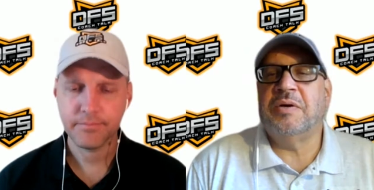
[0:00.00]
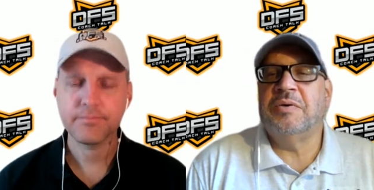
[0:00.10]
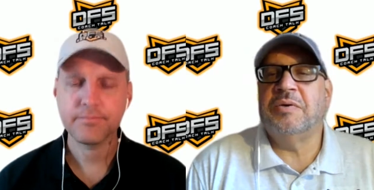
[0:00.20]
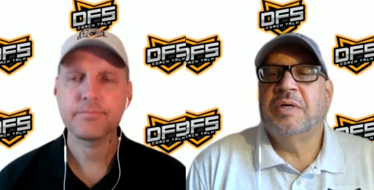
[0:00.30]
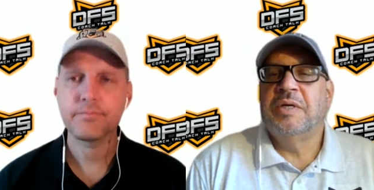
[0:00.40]

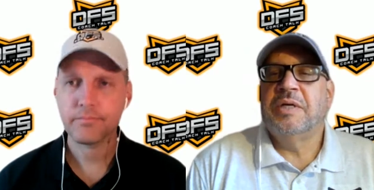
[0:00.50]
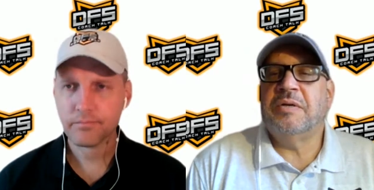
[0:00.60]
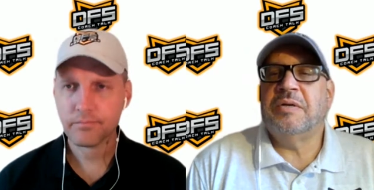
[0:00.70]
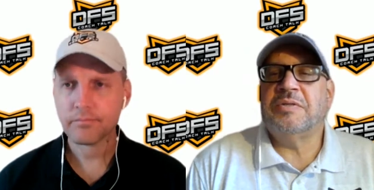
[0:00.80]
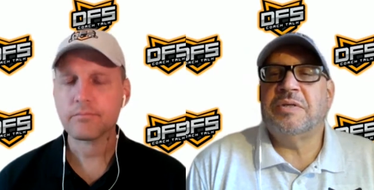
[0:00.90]
Speaker 1: So,
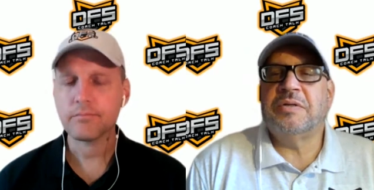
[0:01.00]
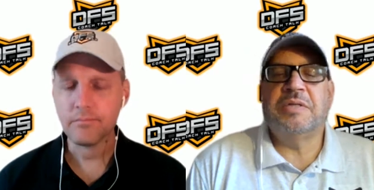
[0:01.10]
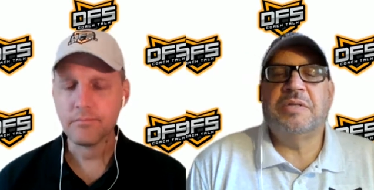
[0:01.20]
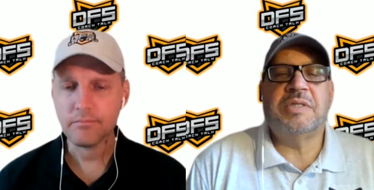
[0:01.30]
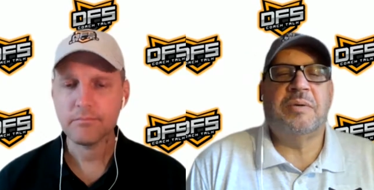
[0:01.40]
you know,
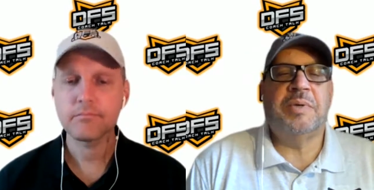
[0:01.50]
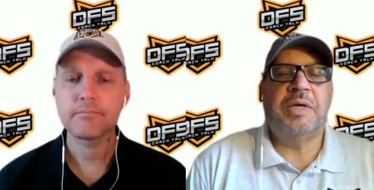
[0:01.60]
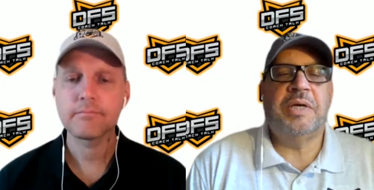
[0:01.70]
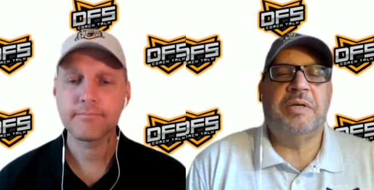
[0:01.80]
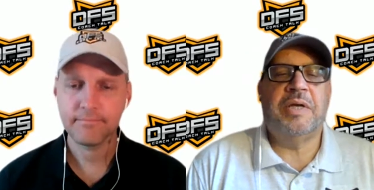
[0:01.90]
certainly
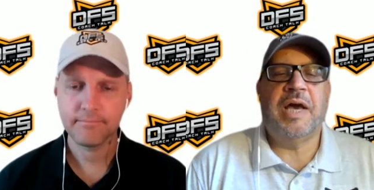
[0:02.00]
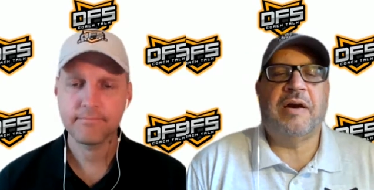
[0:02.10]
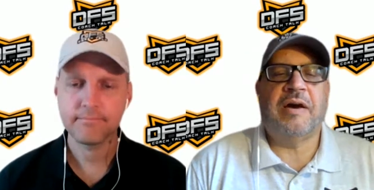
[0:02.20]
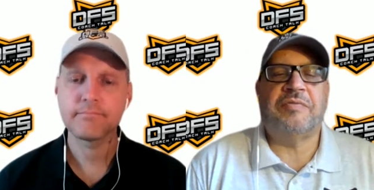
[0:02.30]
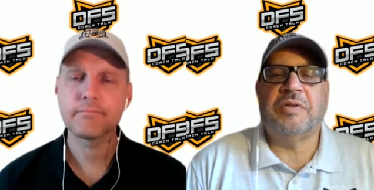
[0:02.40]
somebody
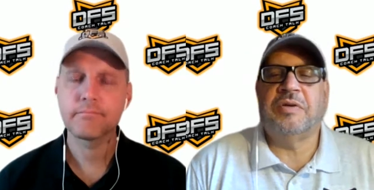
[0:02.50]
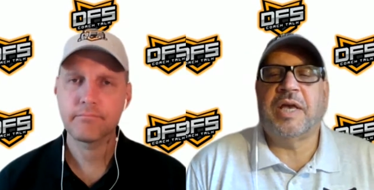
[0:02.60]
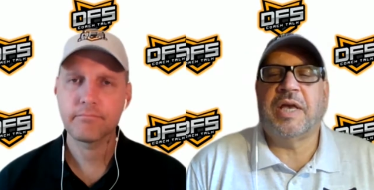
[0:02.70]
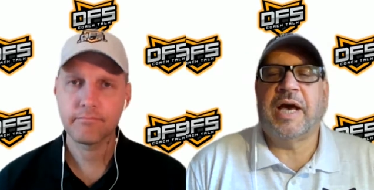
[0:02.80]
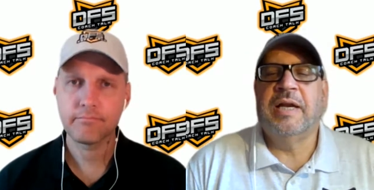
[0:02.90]
you have to
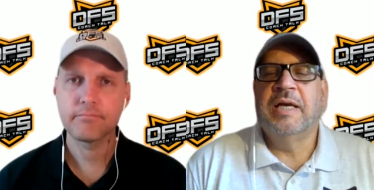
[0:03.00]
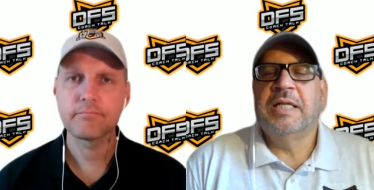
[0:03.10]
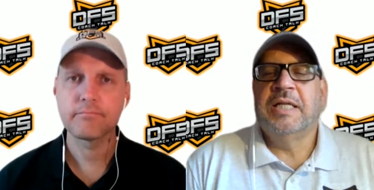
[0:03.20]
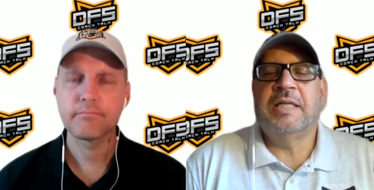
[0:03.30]
look at.